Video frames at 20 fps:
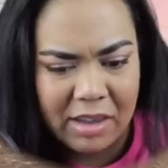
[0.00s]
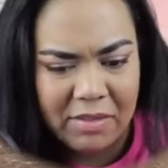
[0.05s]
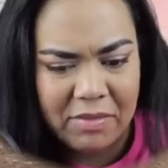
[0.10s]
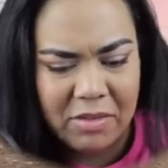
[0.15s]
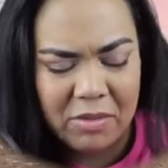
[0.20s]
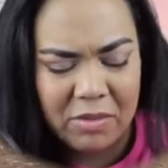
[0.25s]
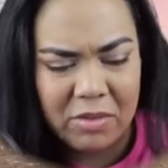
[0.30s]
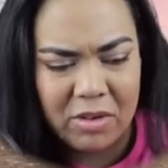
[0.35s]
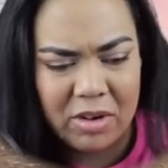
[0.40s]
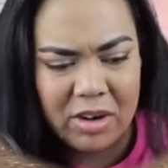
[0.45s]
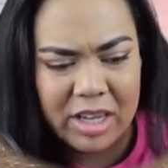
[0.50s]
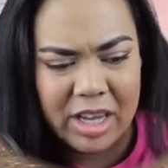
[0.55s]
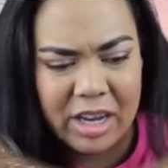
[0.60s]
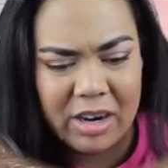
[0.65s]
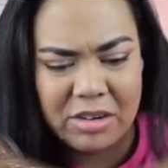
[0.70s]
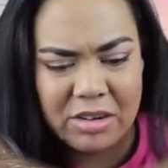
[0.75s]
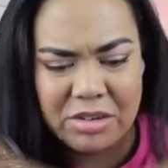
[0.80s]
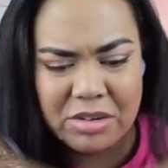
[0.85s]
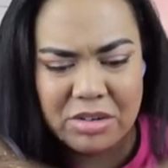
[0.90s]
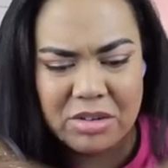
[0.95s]
I feel for her
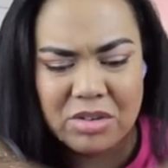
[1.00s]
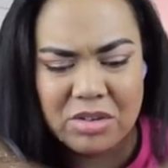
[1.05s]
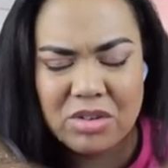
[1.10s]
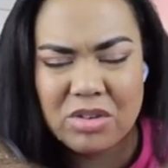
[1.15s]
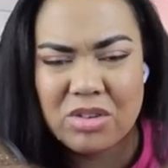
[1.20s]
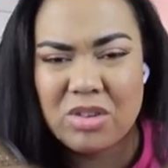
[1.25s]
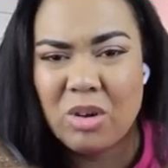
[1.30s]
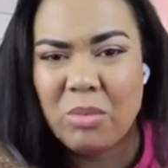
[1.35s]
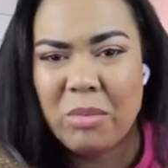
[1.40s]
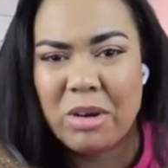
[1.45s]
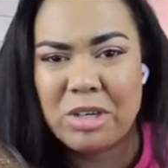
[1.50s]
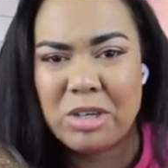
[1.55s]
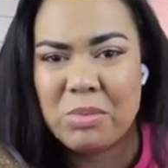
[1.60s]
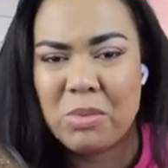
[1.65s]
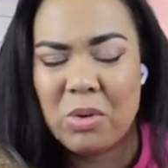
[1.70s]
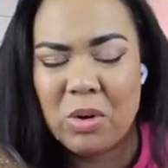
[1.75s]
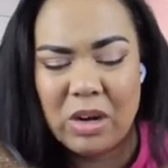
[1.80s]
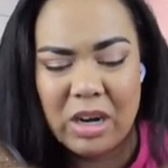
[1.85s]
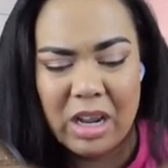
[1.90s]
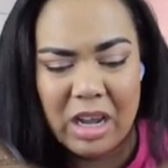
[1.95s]
character so much
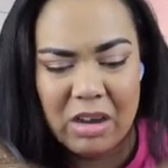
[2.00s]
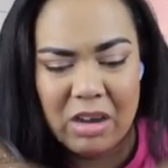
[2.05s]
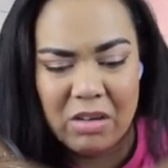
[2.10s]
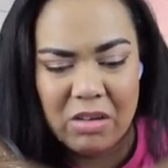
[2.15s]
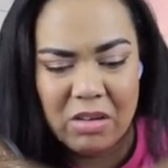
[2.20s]
more now